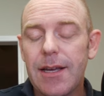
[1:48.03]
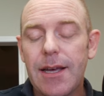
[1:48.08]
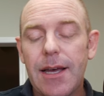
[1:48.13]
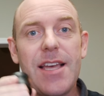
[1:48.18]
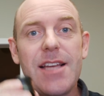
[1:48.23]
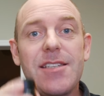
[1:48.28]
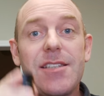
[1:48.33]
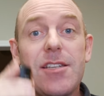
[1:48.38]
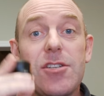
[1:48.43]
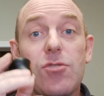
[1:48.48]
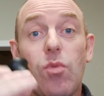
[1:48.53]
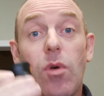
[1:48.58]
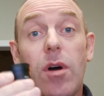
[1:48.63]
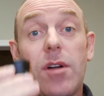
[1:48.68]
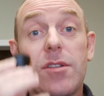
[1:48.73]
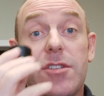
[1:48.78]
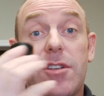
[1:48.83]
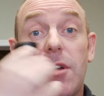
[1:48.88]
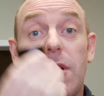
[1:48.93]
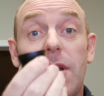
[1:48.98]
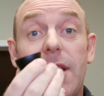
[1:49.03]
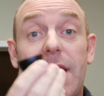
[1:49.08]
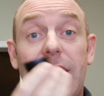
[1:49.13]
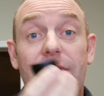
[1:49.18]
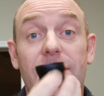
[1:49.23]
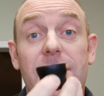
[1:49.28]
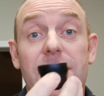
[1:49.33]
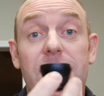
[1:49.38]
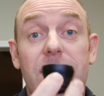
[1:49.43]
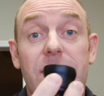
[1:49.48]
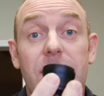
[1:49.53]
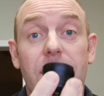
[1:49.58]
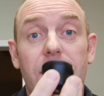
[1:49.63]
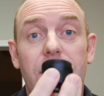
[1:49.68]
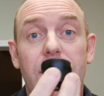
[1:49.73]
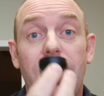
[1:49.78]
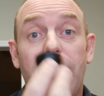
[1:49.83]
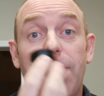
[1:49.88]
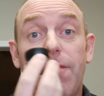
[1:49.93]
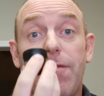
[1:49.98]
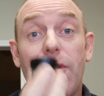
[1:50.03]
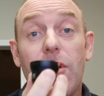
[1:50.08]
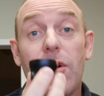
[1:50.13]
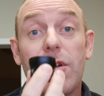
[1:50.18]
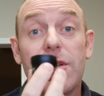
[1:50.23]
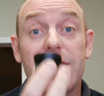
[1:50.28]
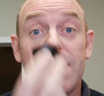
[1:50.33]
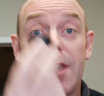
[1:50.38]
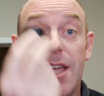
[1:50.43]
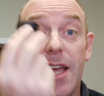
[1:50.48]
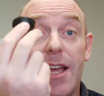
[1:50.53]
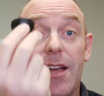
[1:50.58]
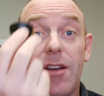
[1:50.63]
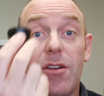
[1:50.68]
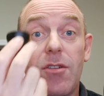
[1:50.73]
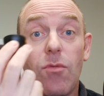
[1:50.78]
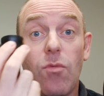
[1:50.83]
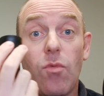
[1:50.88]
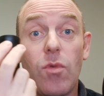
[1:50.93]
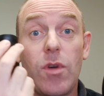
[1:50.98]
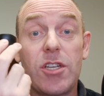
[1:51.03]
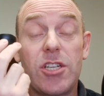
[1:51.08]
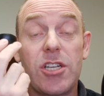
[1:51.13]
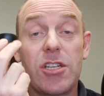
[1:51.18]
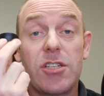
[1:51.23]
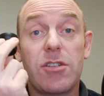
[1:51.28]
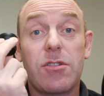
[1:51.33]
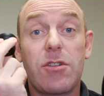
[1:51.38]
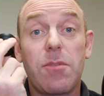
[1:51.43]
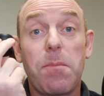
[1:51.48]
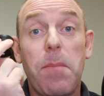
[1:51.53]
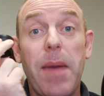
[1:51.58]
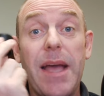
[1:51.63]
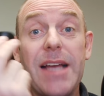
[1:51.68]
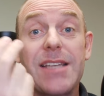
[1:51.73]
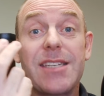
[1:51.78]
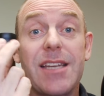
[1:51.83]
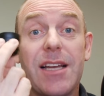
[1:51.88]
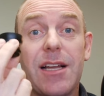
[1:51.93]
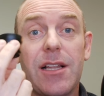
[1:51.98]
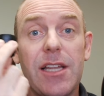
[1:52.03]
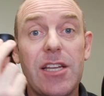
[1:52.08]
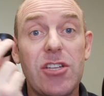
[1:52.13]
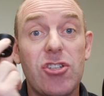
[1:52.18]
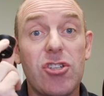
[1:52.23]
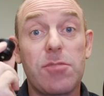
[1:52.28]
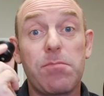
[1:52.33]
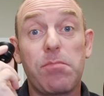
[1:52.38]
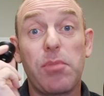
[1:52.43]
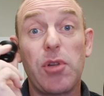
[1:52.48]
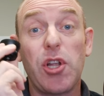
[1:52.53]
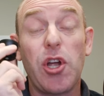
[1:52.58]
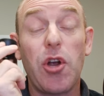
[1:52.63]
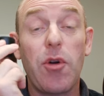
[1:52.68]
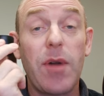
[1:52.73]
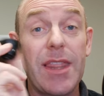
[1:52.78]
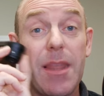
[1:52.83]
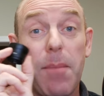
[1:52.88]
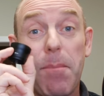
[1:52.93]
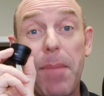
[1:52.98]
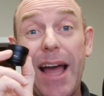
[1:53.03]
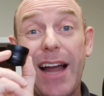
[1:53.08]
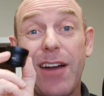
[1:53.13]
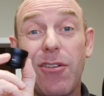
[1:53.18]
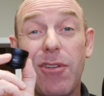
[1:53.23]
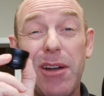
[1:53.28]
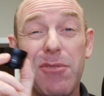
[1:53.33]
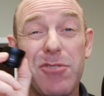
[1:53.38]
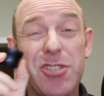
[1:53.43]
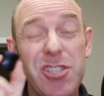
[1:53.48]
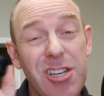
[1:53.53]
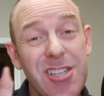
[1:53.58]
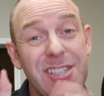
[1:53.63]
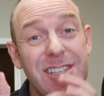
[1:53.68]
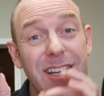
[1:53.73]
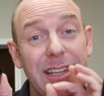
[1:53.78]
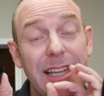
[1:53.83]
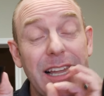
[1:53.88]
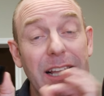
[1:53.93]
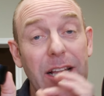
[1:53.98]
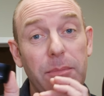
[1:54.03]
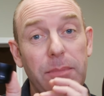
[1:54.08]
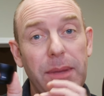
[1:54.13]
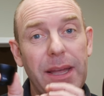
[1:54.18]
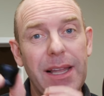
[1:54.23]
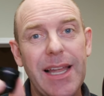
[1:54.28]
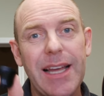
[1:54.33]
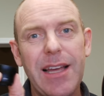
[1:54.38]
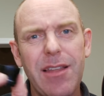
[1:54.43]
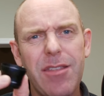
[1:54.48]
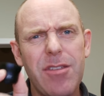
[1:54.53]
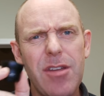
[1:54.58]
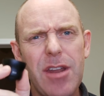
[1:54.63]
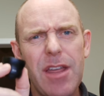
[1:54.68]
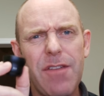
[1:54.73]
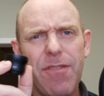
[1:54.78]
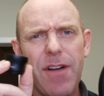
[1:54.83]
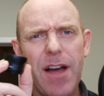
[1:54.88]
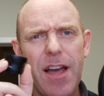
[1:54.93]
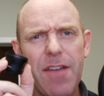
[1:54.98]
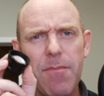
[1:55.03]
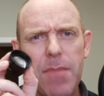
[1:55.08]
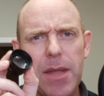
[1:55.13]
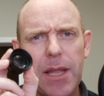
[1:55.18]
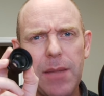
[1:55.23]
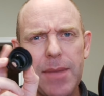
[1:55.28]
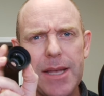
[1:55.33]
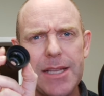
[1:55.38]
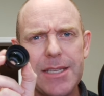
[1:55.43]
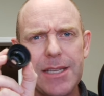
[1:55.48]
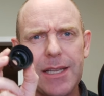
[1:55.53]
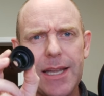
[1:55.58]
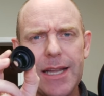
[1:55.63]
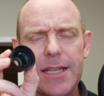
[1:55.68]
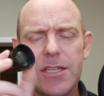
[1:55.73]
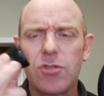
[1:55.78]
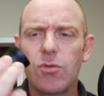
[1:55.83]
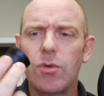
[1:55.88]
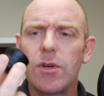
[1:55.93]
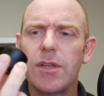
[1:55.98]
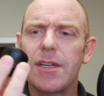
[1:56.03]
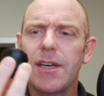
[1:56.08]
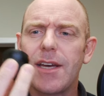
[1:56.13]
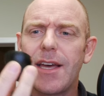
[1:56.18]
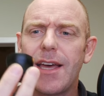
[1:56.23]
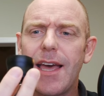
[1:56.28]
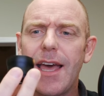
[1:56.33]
This is what's gonna give us the first thing, which is basically just blurring the background just a little bit, like a 35mm lens would.